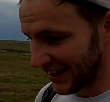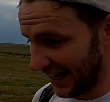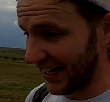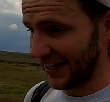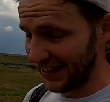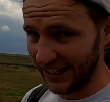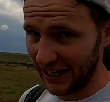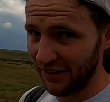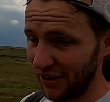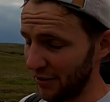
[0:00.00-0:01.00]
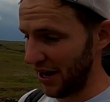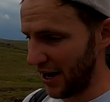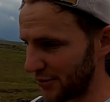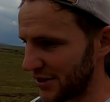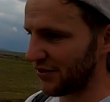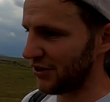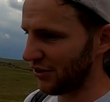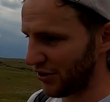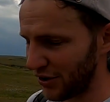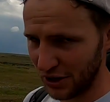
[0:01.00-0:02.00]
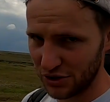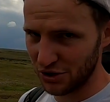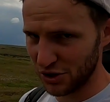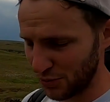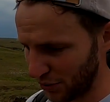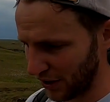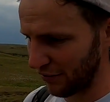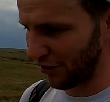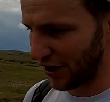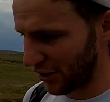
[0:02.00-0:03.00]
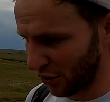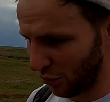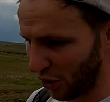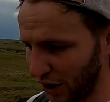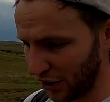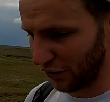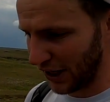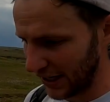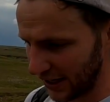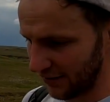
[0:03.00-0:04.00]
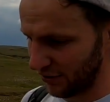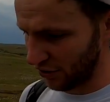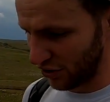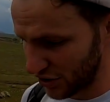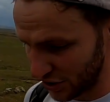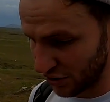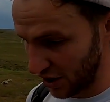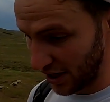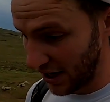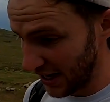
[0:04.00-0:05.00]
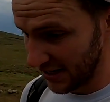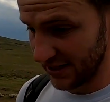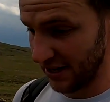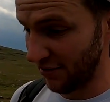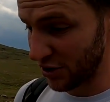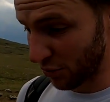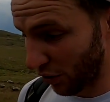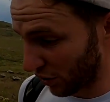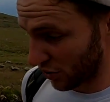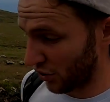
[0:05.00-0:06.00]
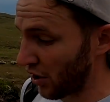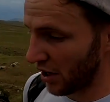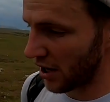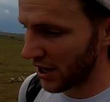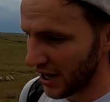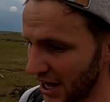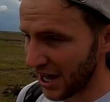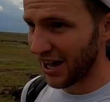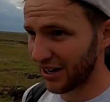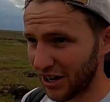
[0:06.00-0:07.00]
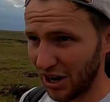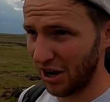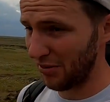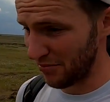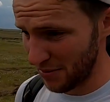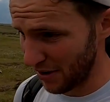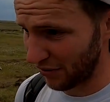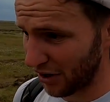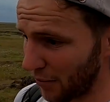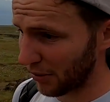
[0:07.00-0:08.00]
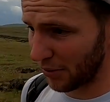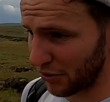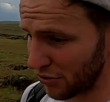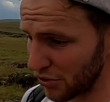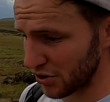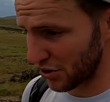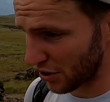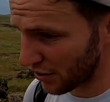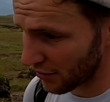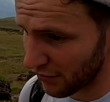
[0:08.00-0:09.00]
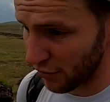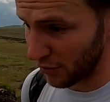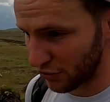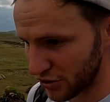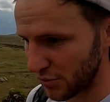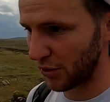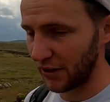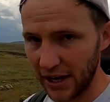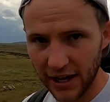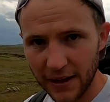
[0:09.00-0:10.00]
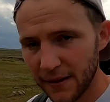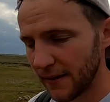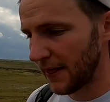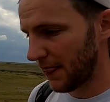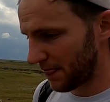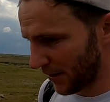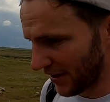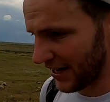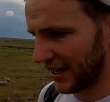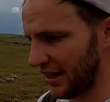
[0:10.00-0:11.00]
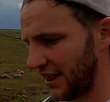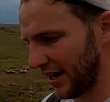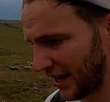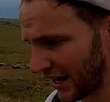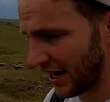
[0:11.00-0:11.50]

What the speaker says: Like if it helps if you do an endurance sport like running or walking already, if you're used to doing, say, ridge walks, or maybe a couple of Munros or a few Munros in one day, that kind of thing,